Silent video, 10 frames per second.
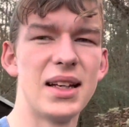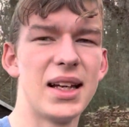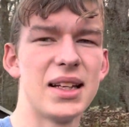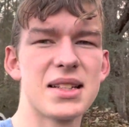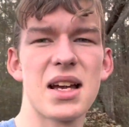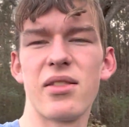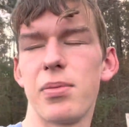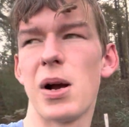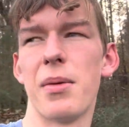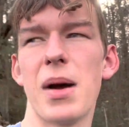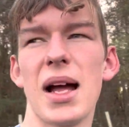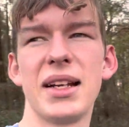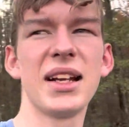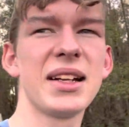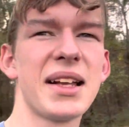it's kind of a problem. I
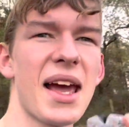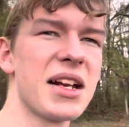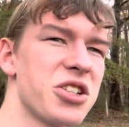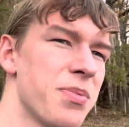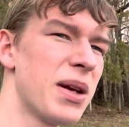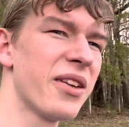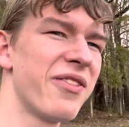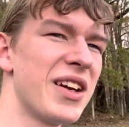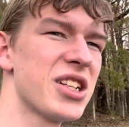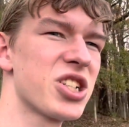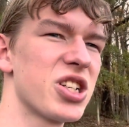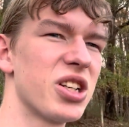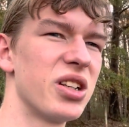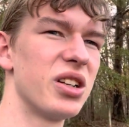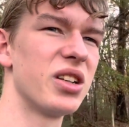did catch a big fish
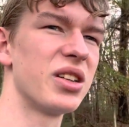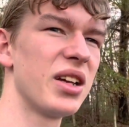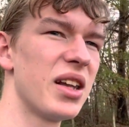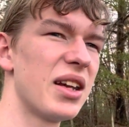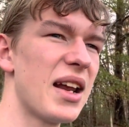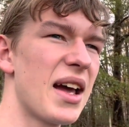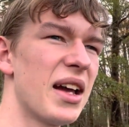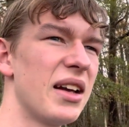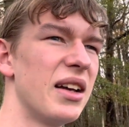the other day,